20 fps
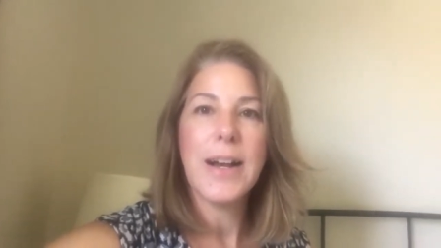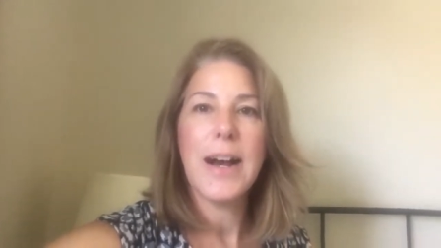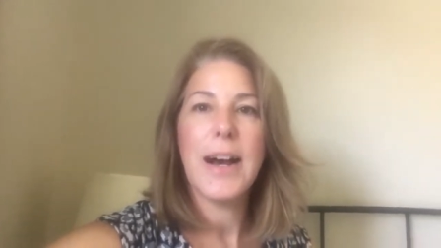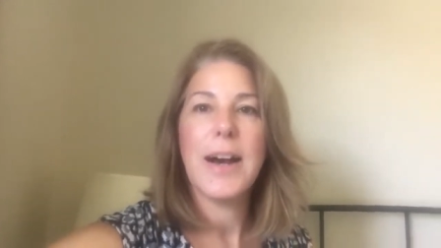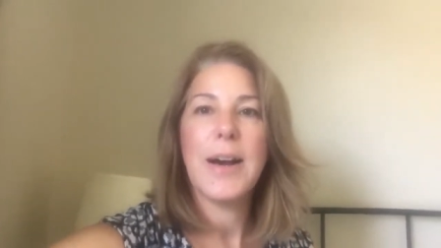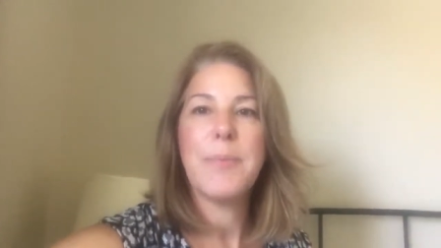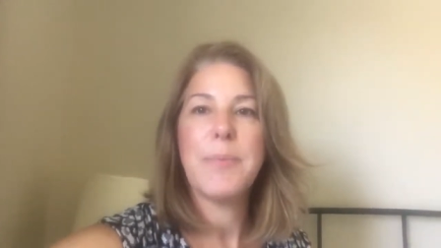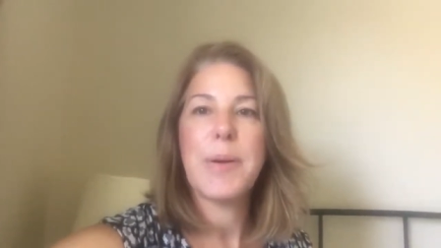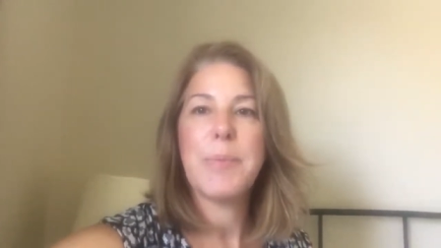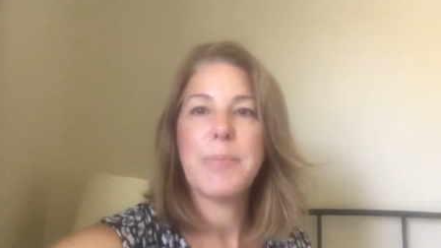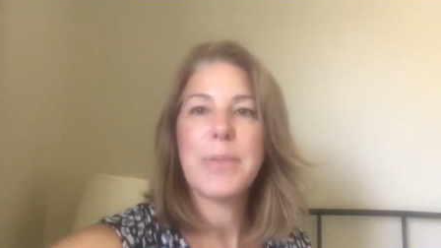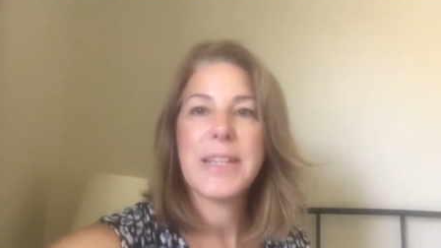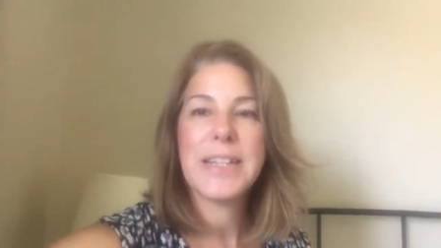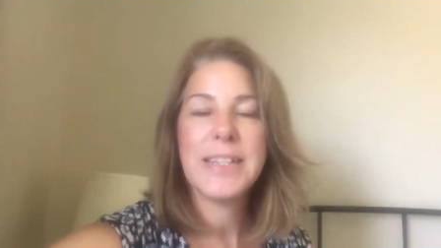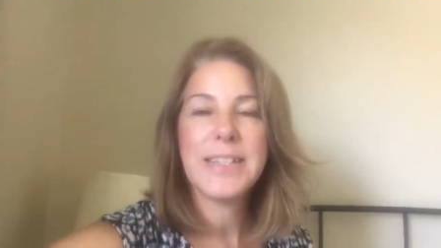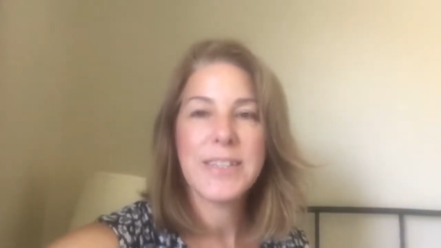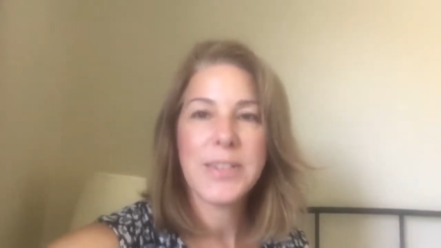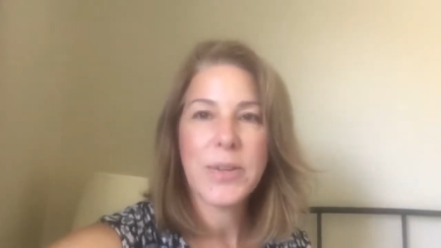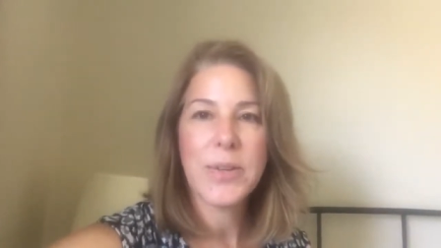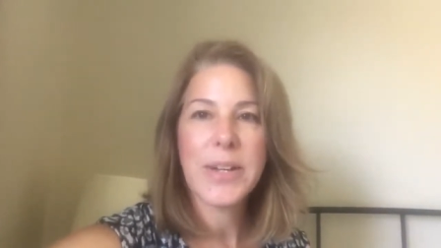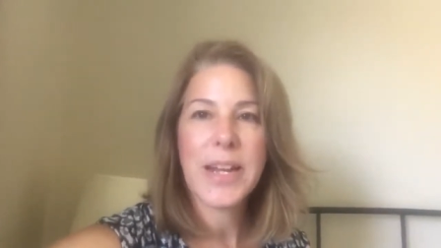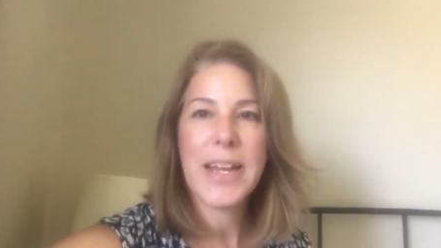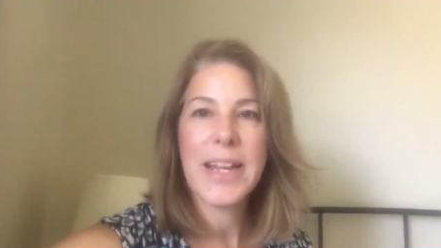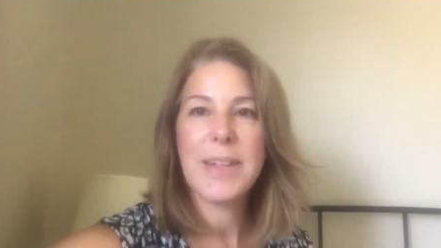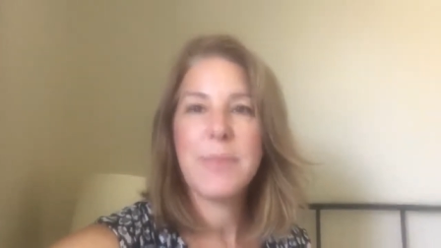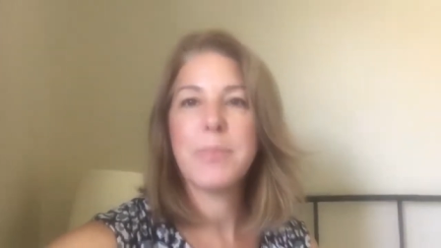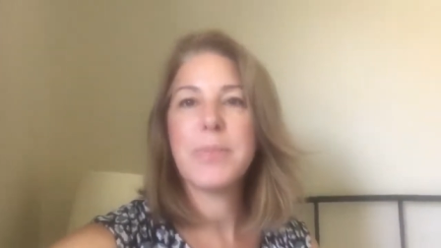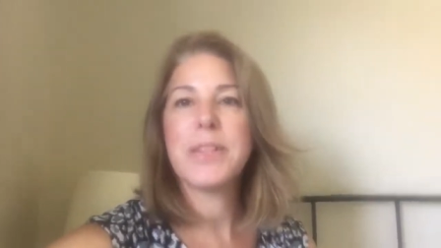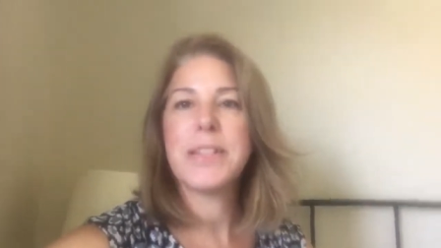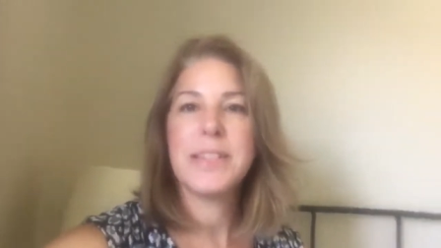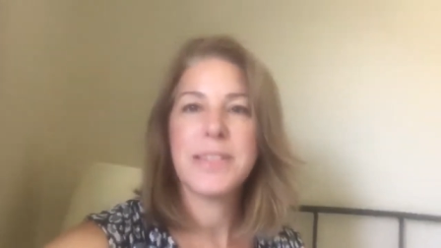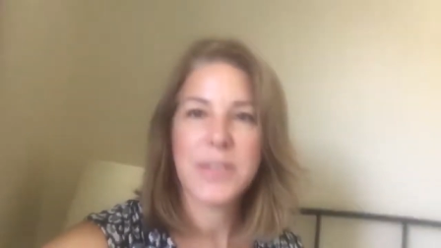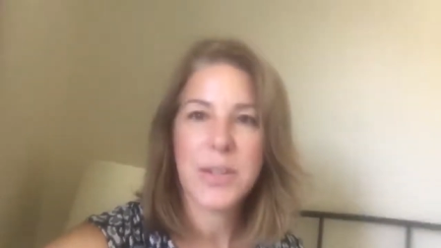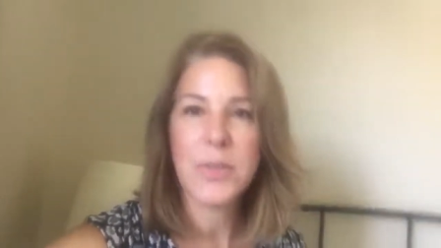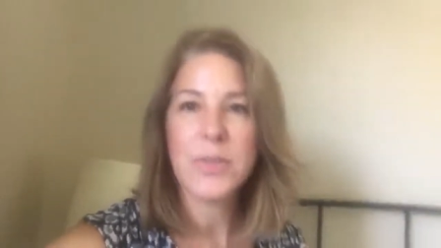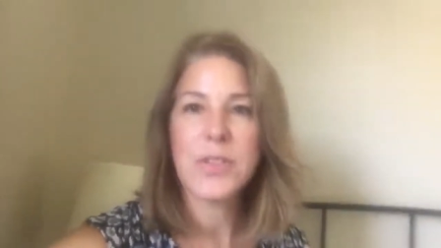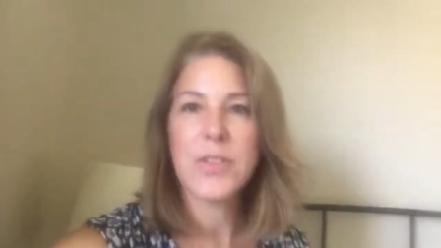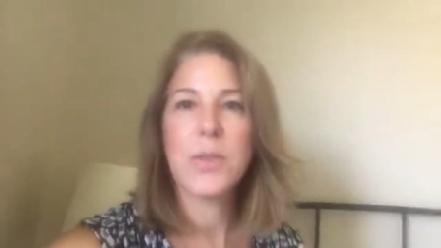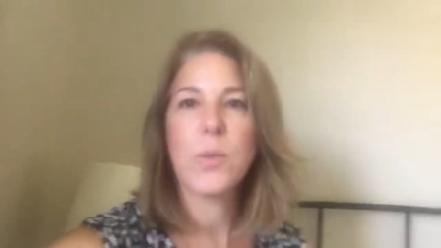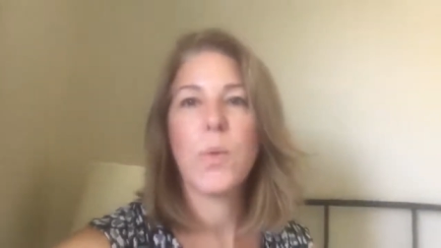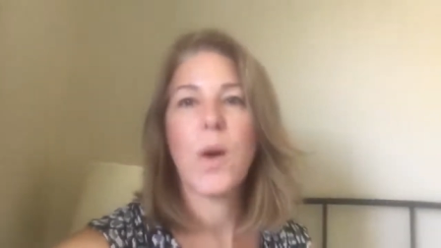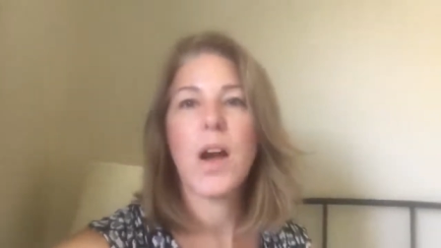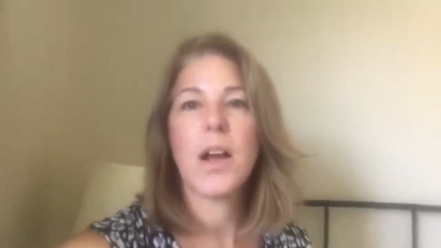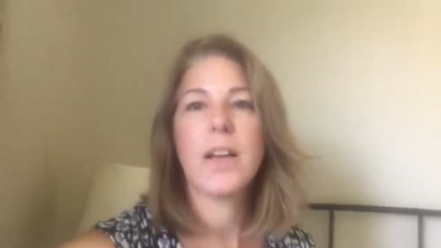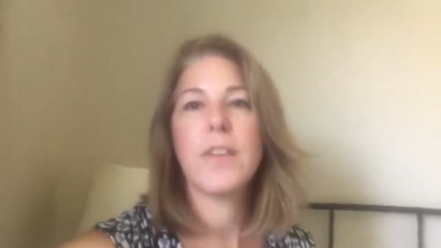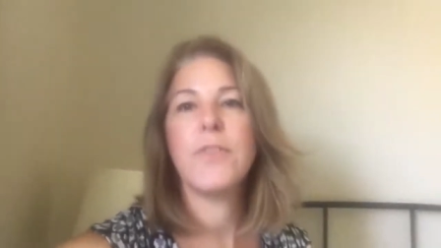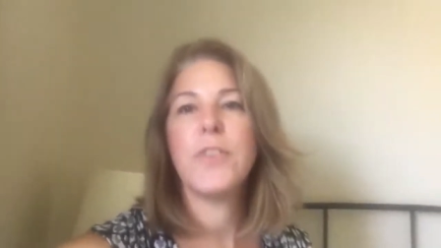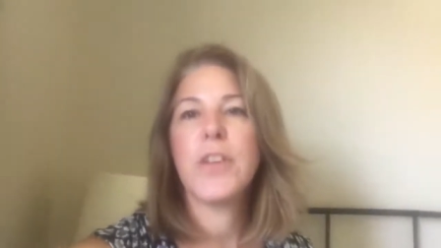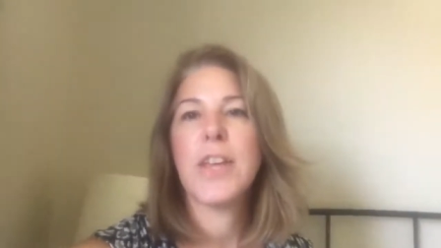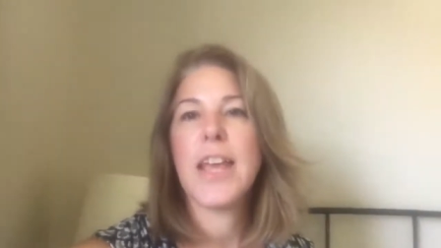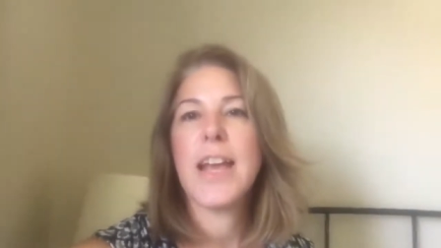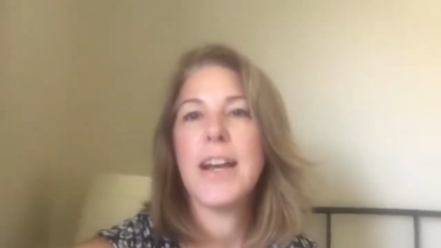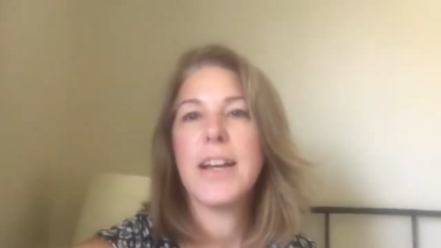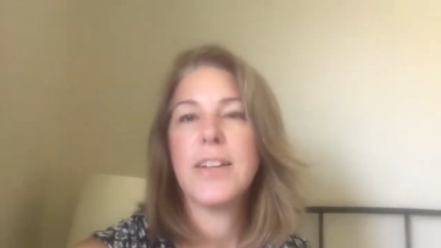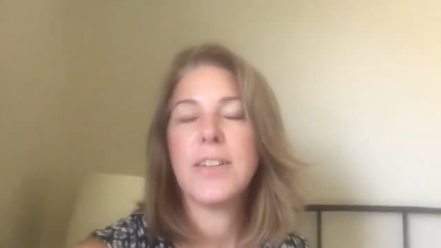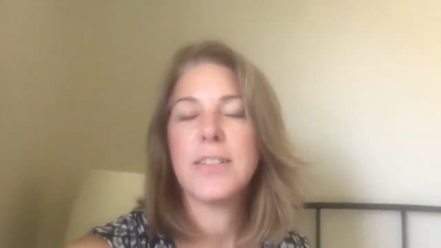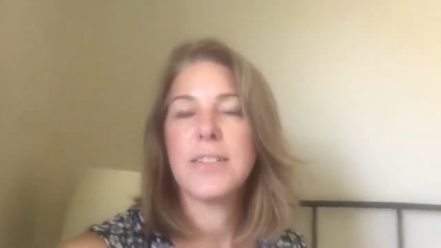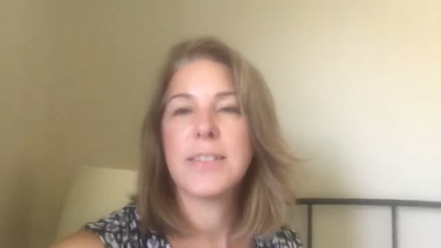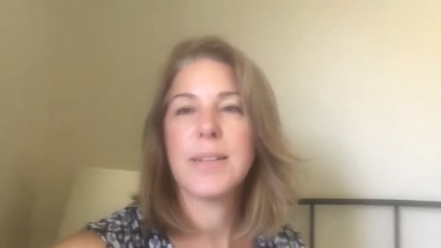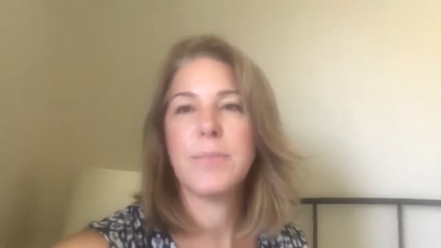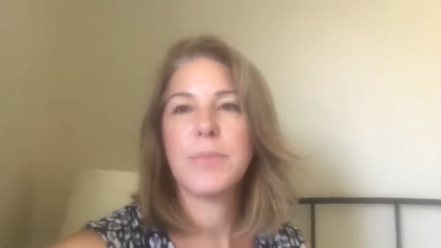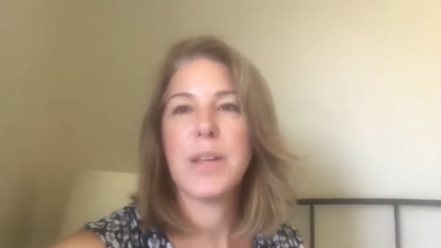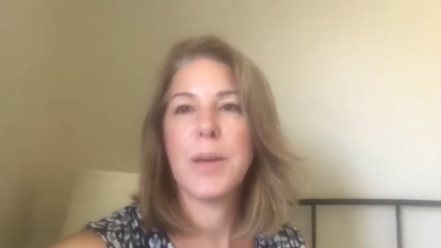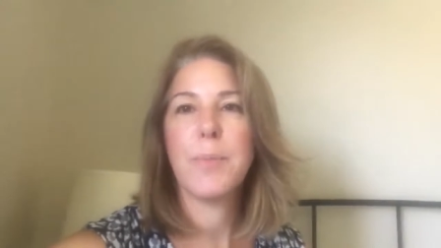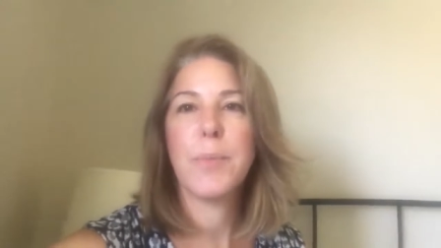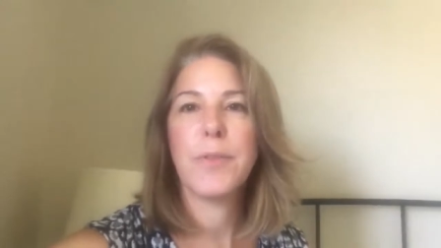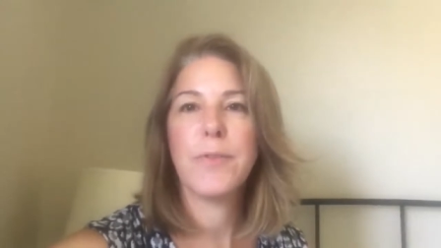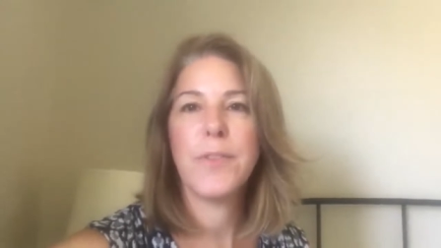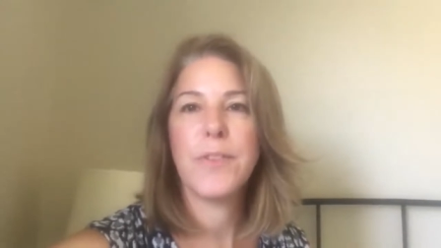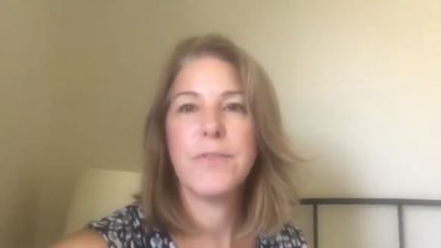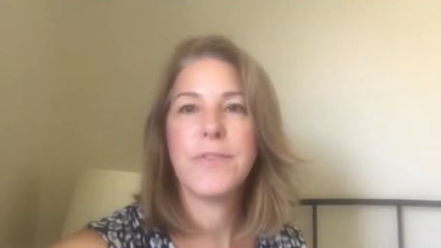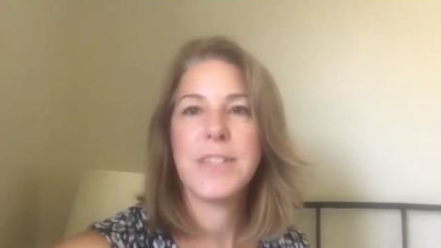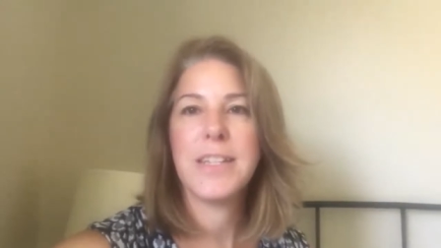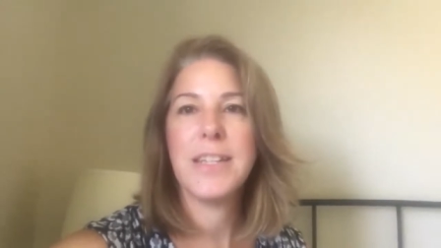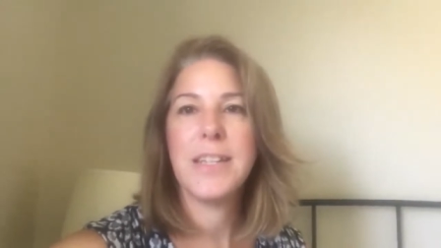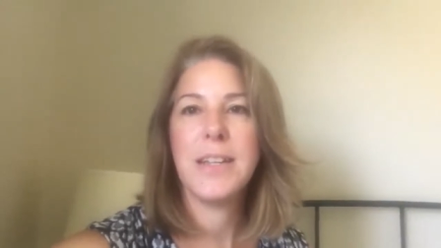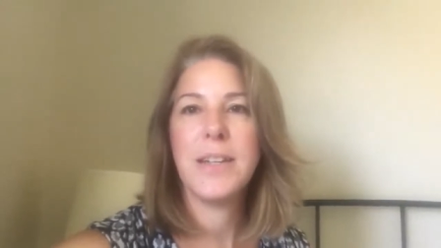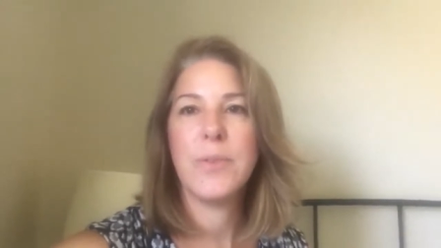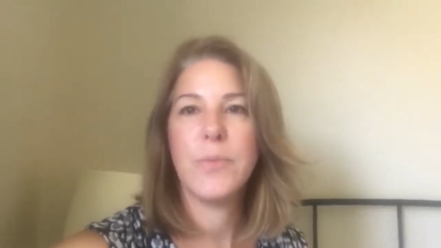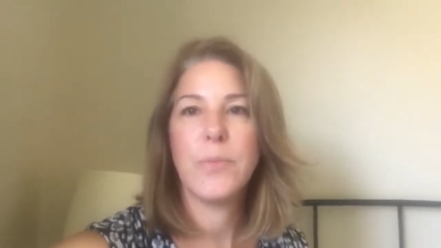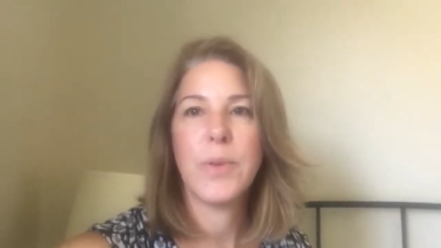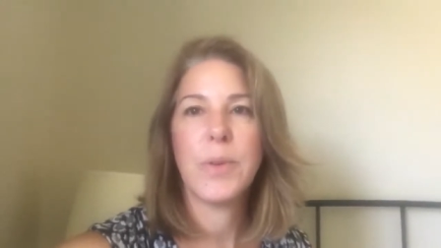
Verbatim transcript: Uh, but please donate. Please go to the walk if you can on September 15.